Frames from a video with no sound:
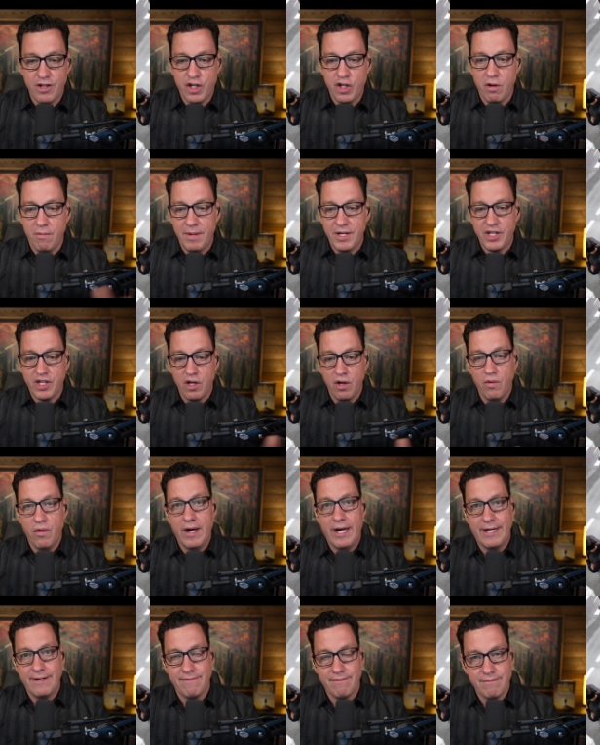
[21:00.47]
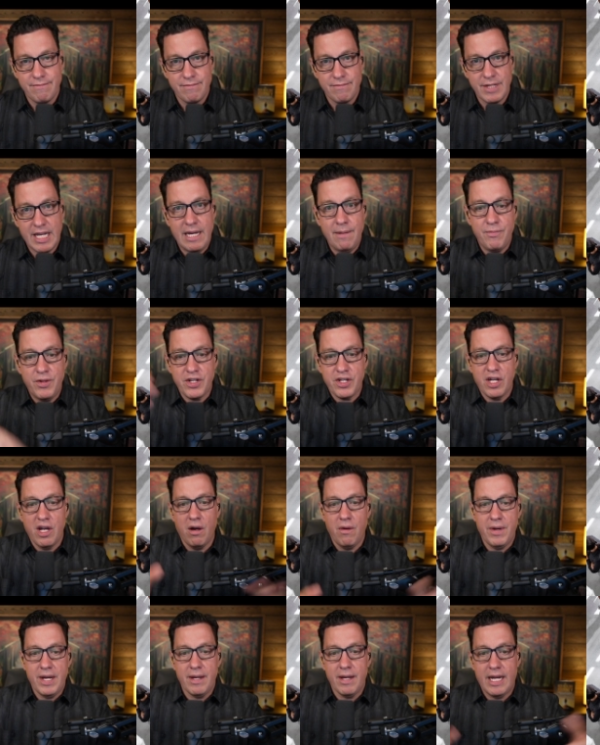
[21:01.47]
Show must go on keep this
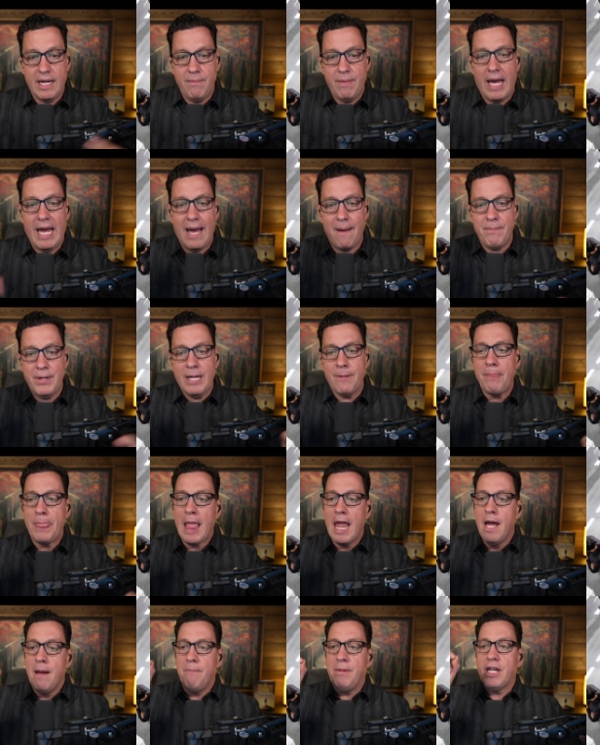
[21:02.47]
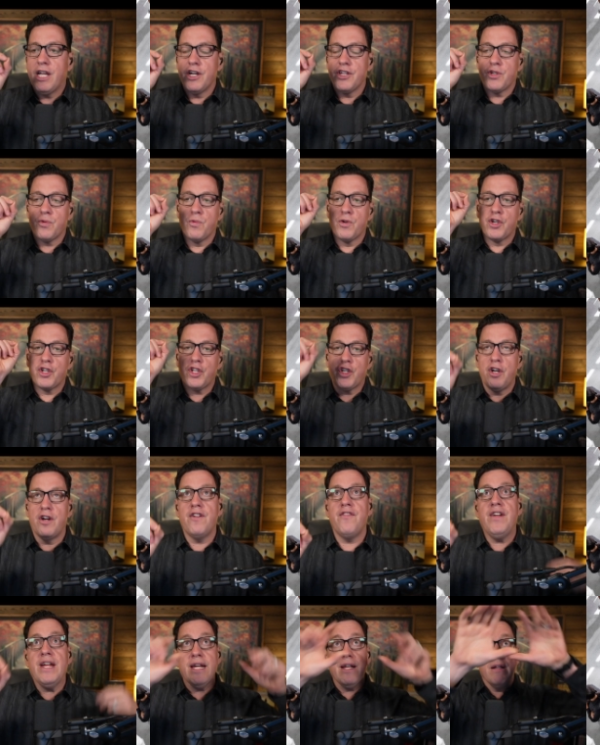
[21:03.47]
going, keep it happening, because we're
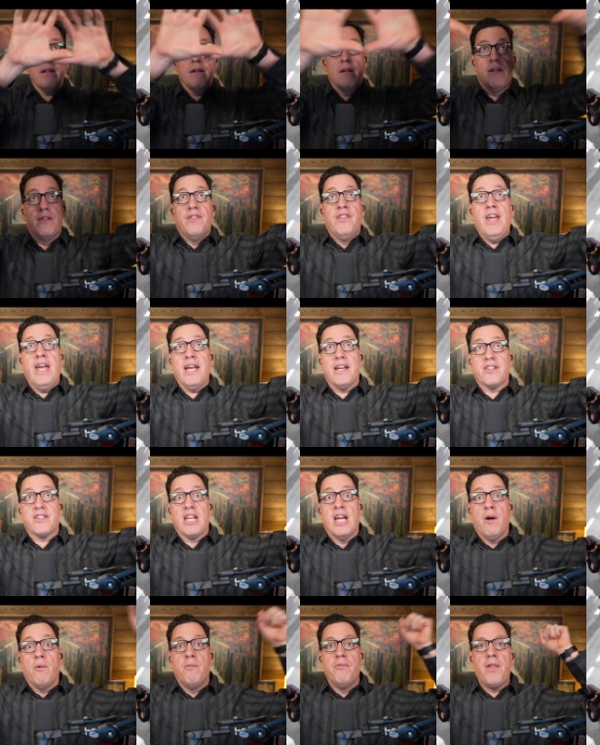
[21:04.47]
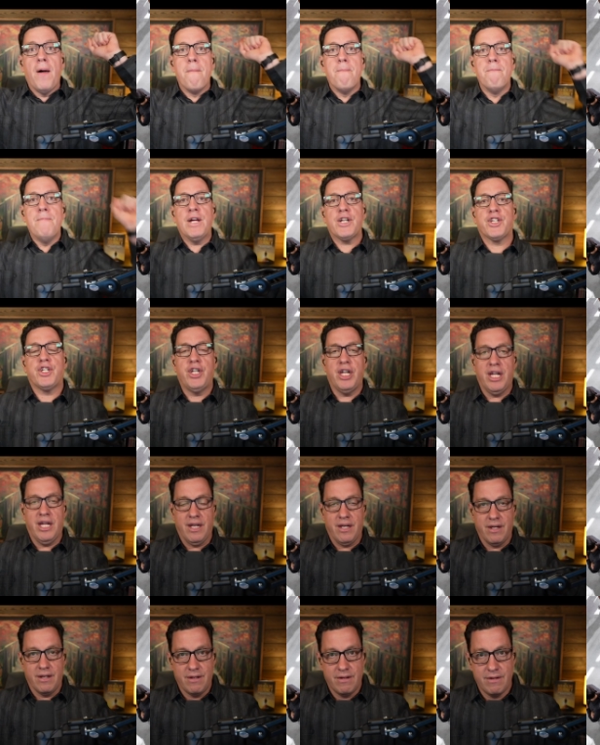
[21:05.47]
serving this, the
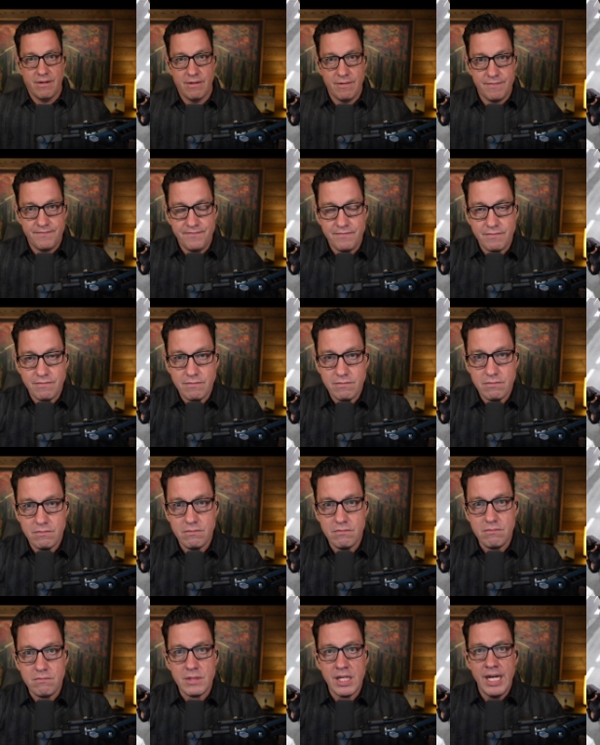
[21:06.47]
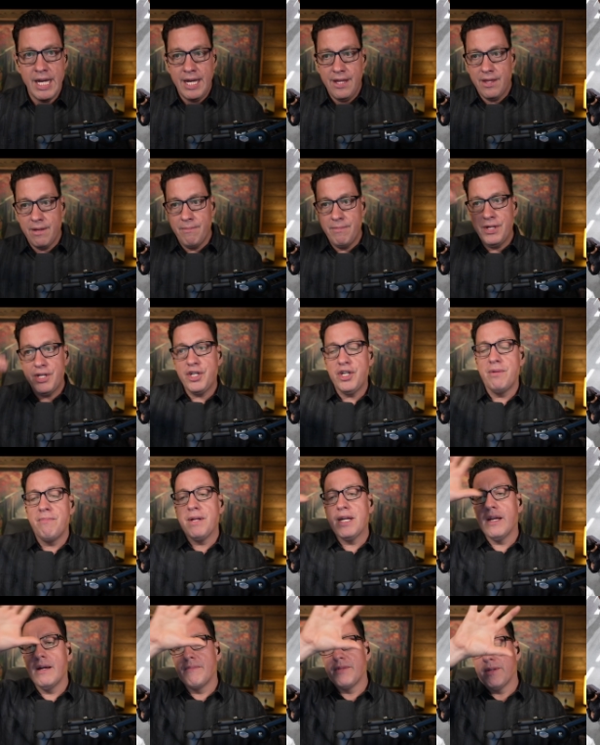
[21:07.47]
mission. The mission
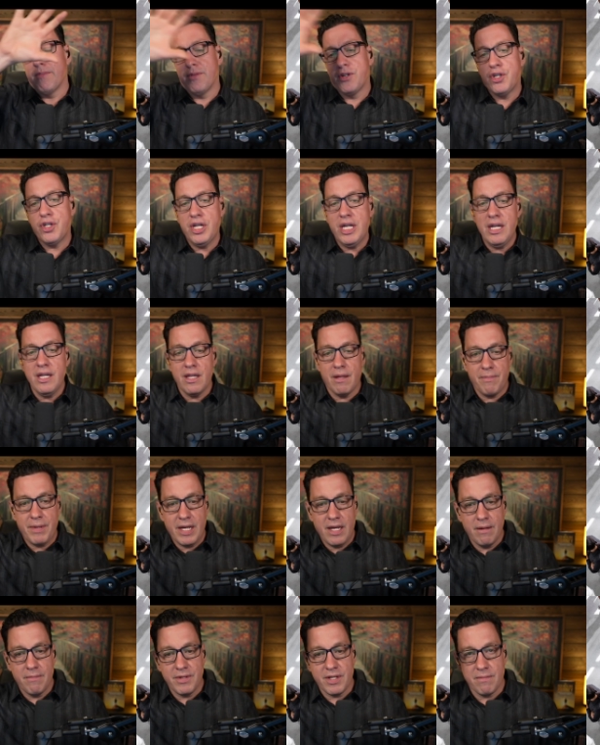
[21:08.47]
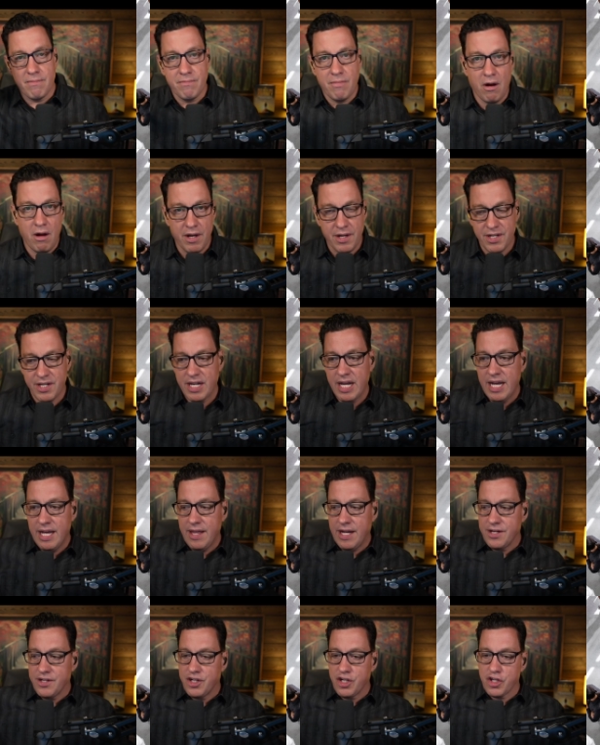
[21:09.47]
becomes a machine that becomes a boss
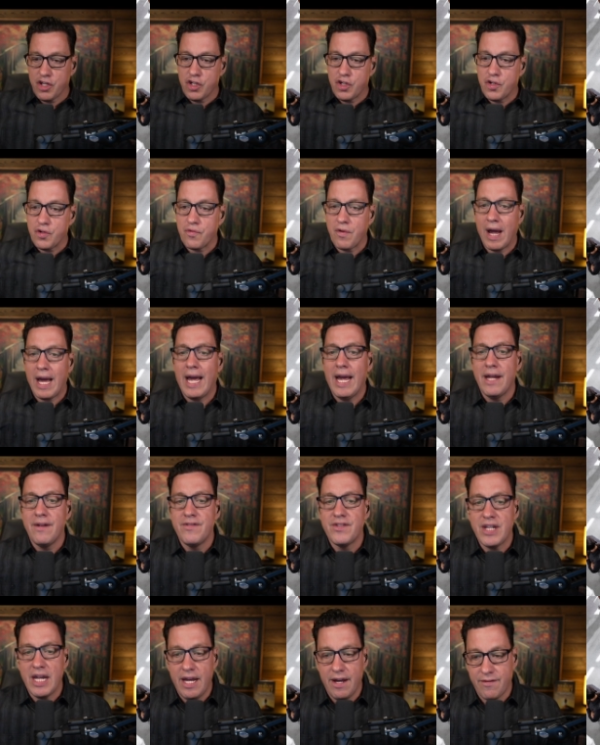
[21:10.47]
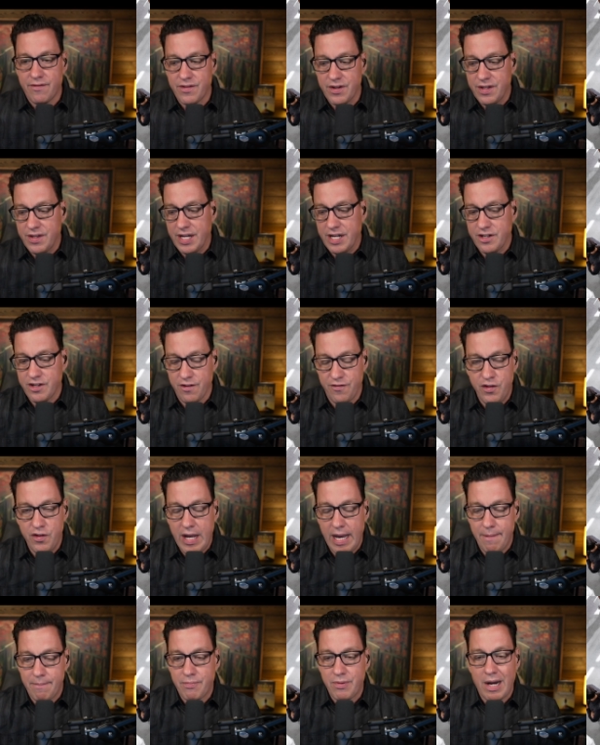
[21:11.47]
that just drives everything. So if you
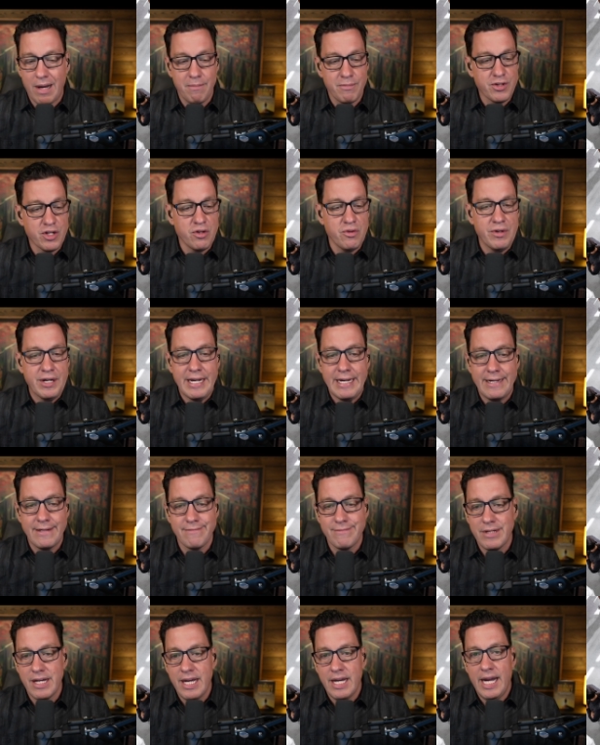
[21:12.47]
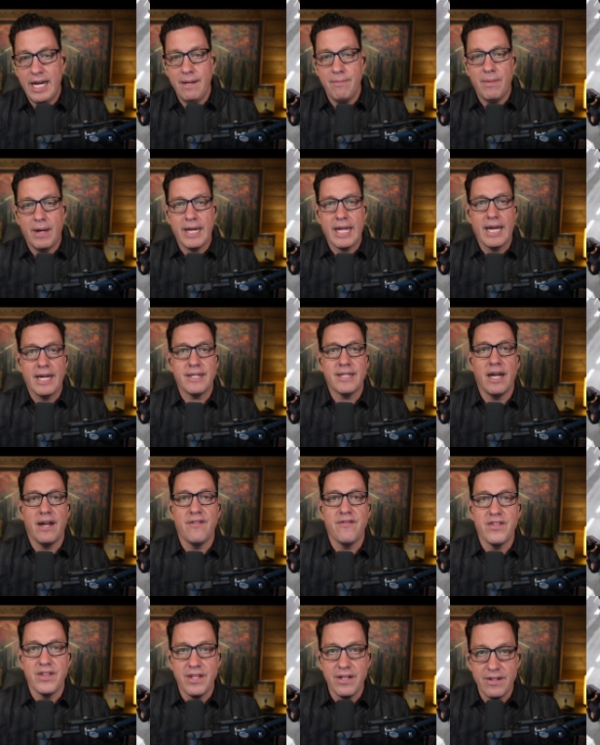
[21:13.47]
got problems going on, anybody got time
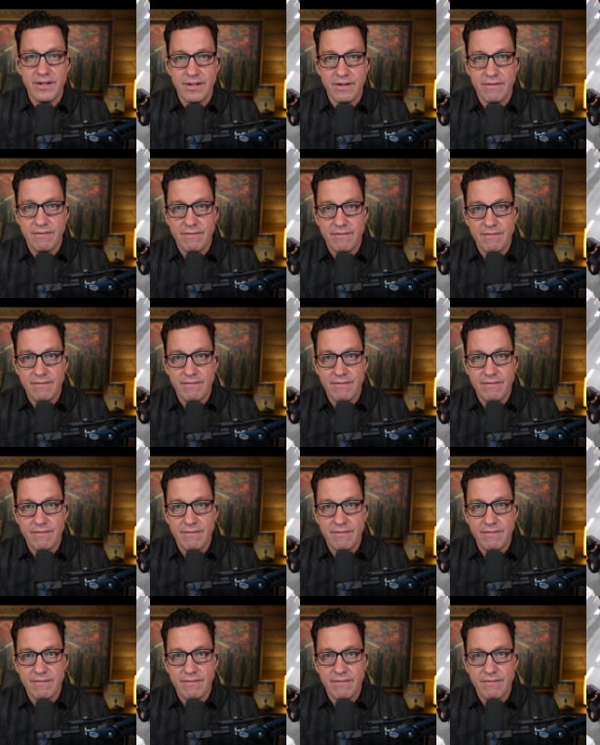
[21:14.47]
for this?